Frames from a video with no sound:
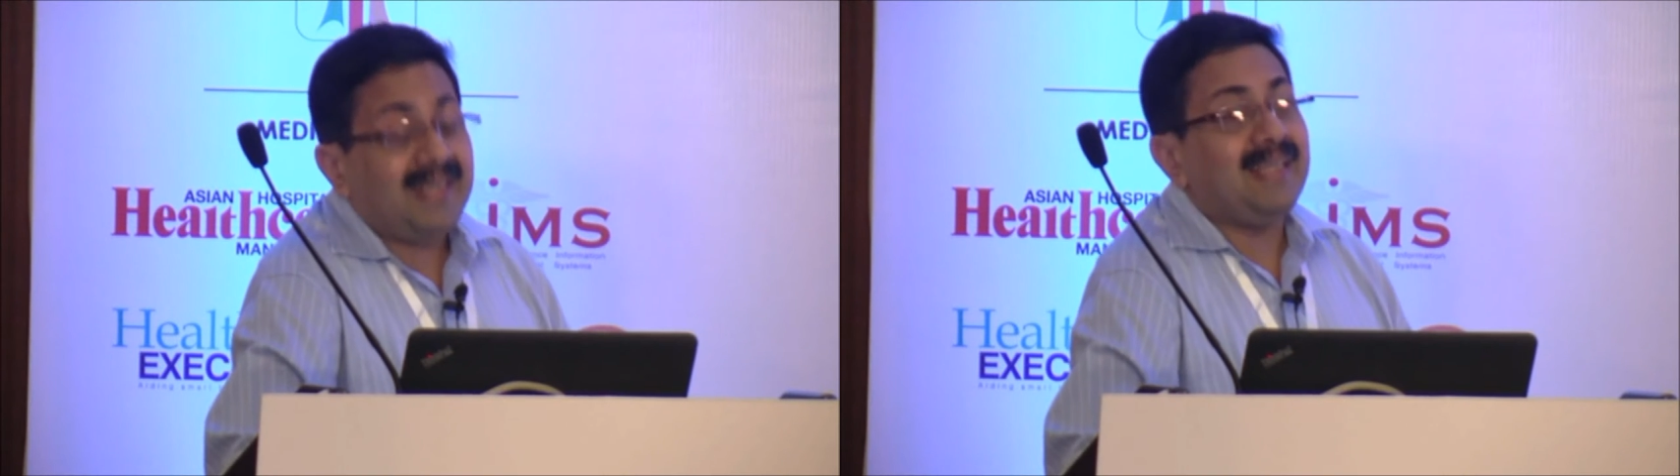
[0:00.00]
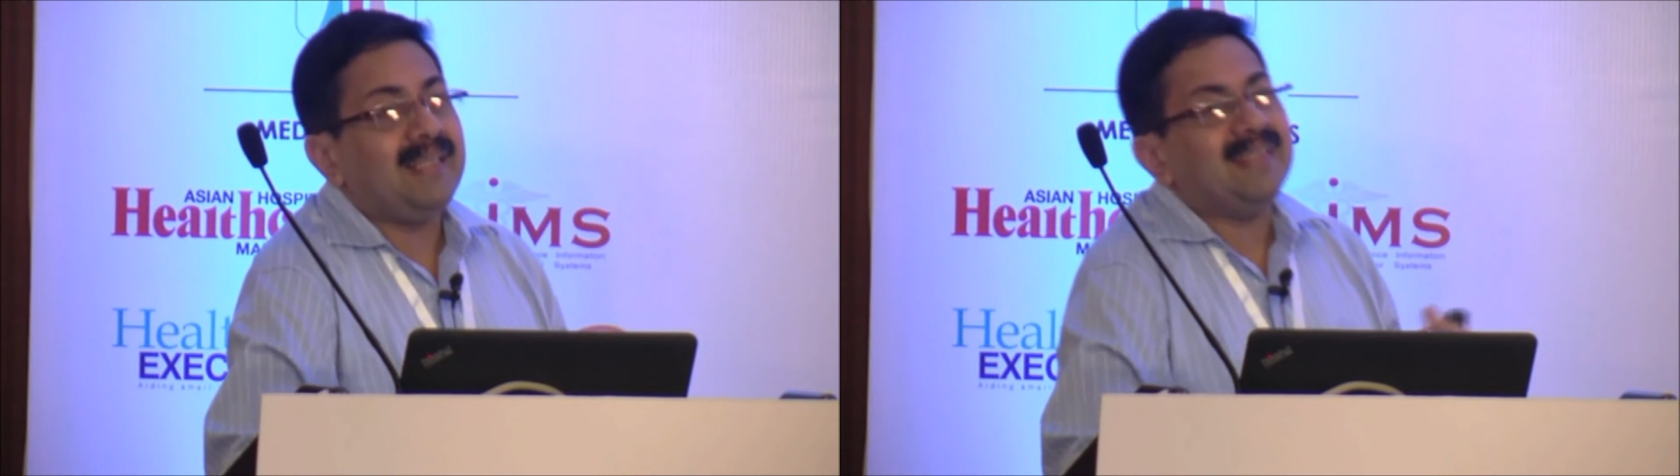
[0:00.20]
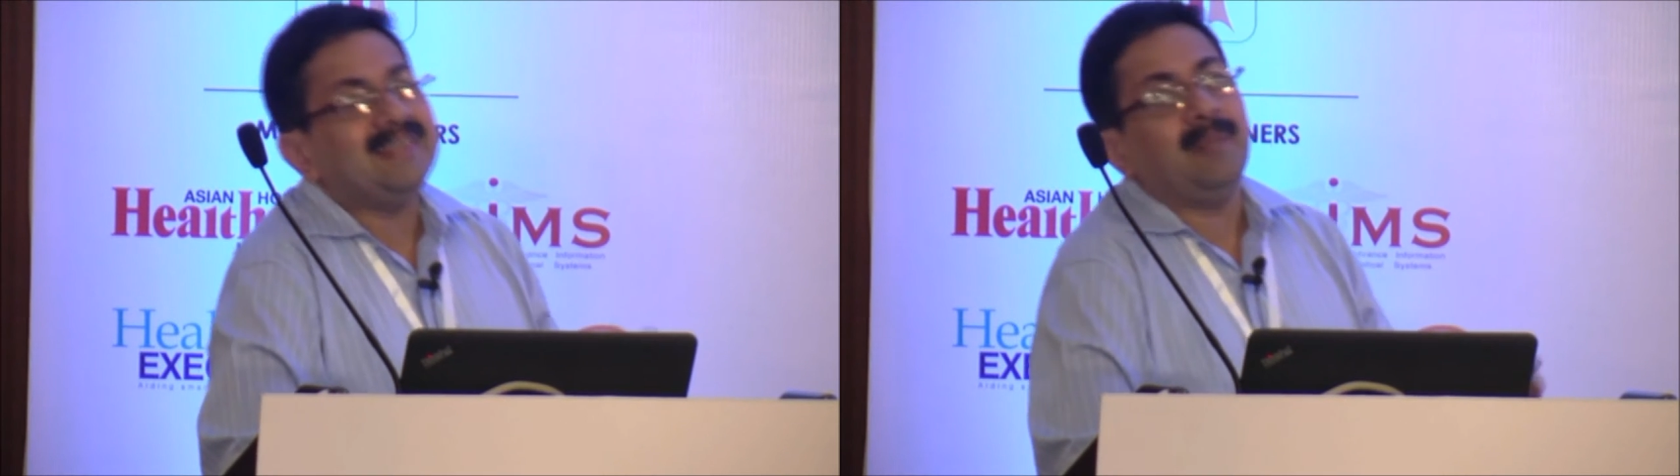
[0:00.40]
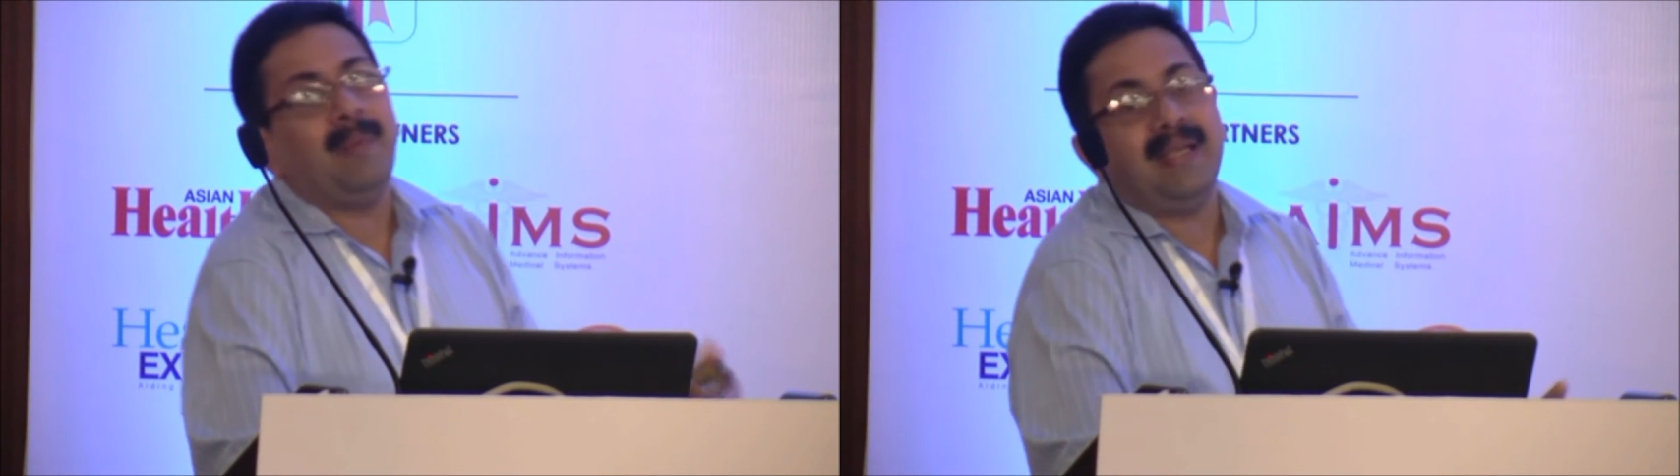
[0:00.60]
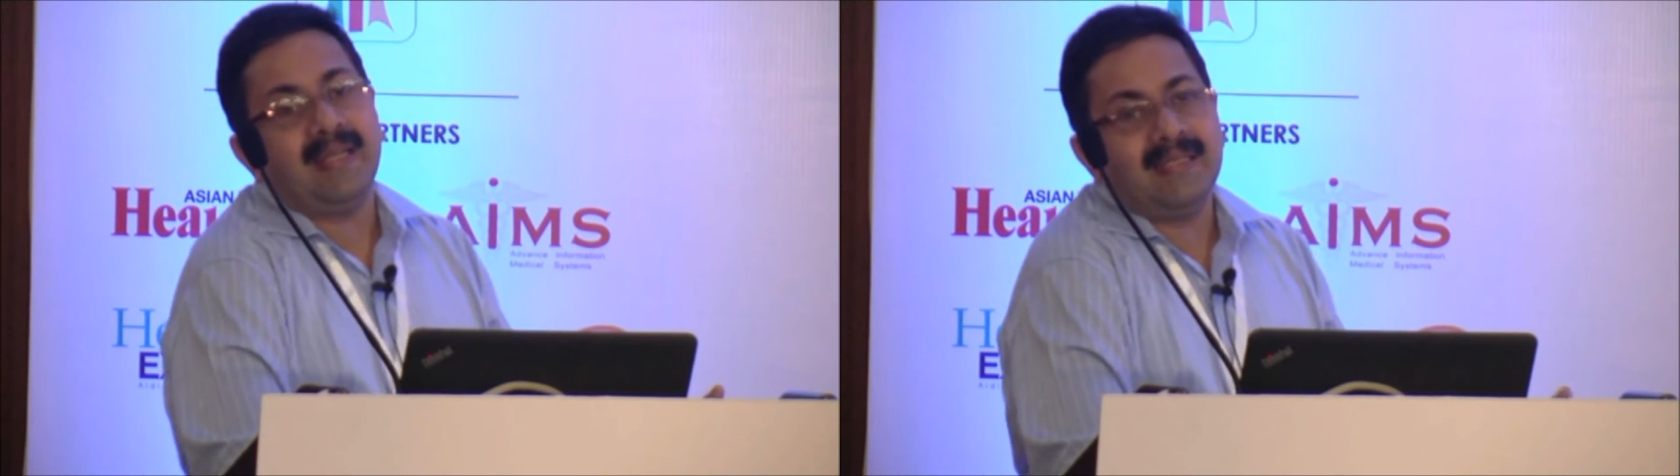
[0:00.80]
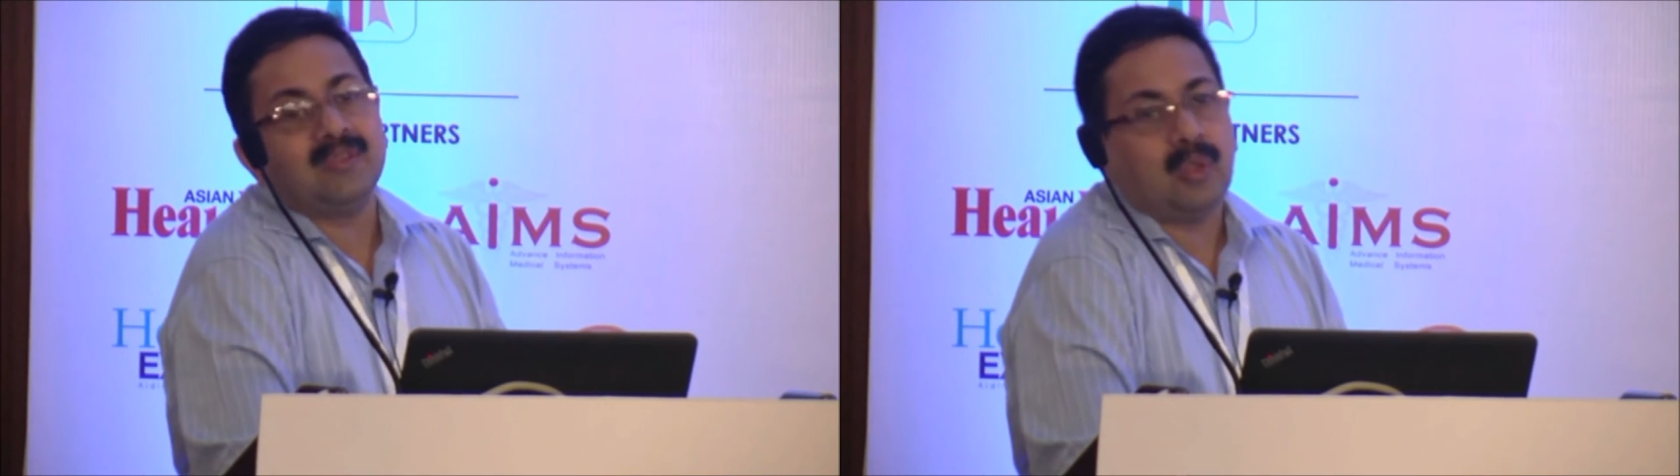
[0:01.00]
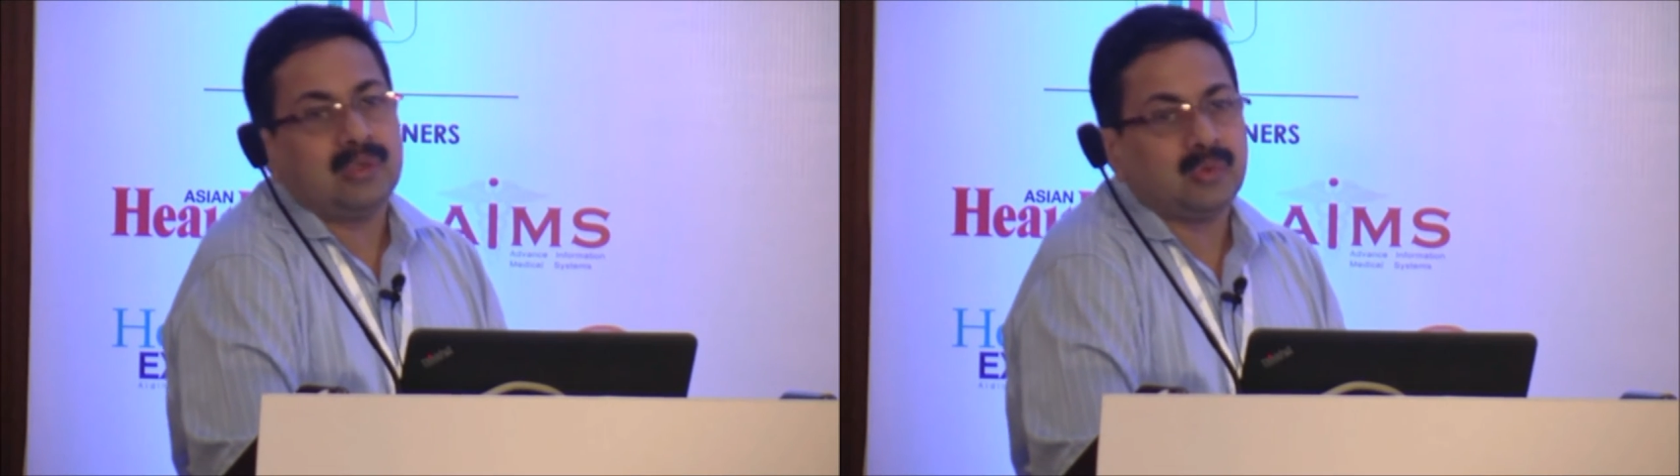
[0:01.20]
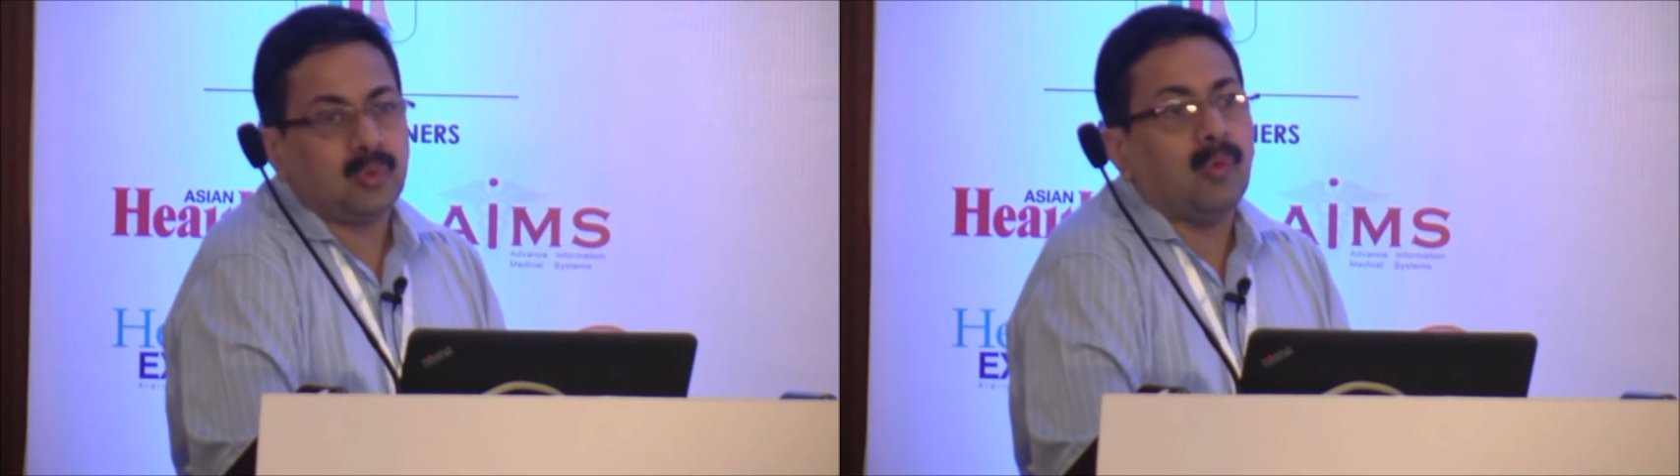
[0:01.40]
And negligence in
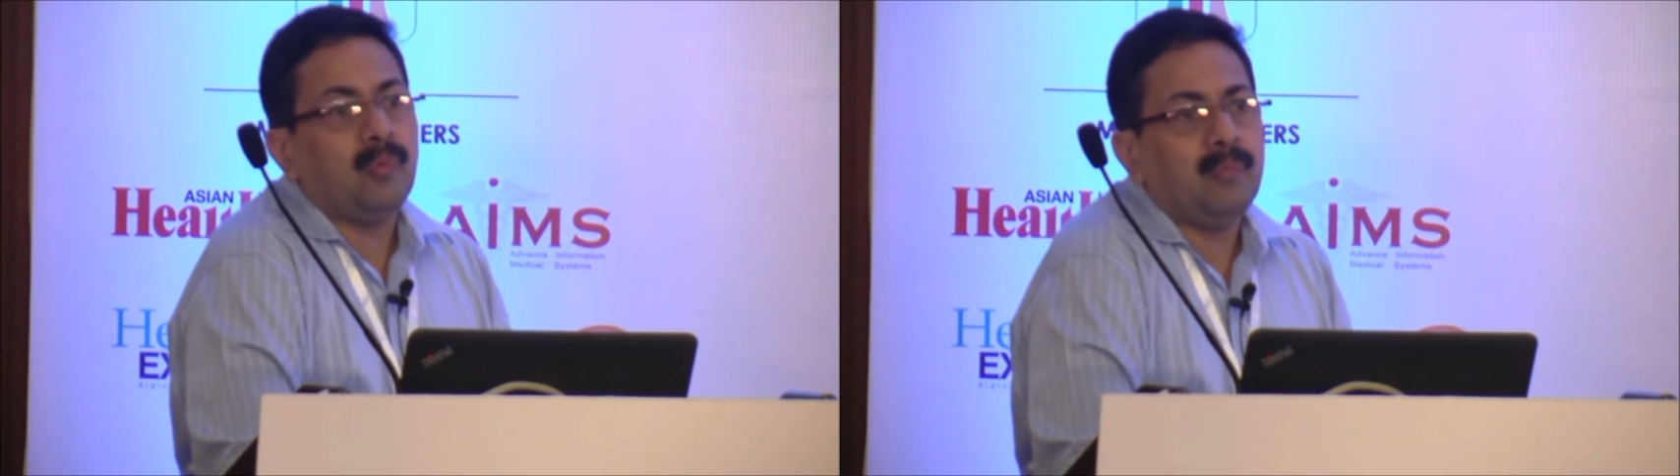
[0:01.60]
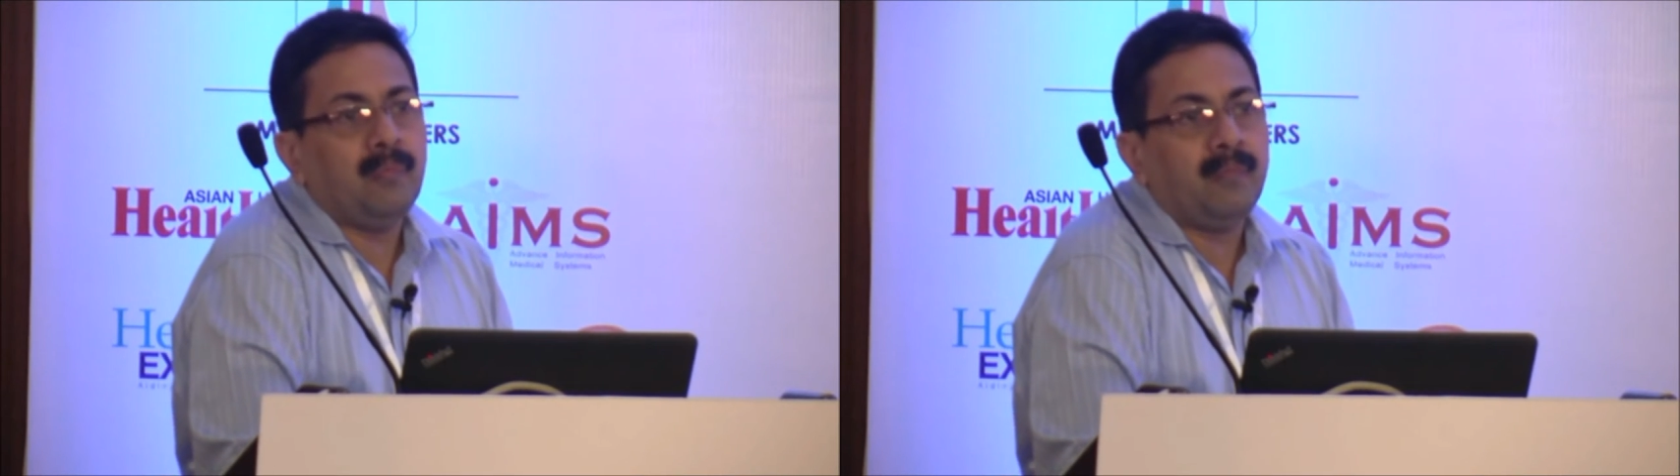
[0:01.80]
maintenance also,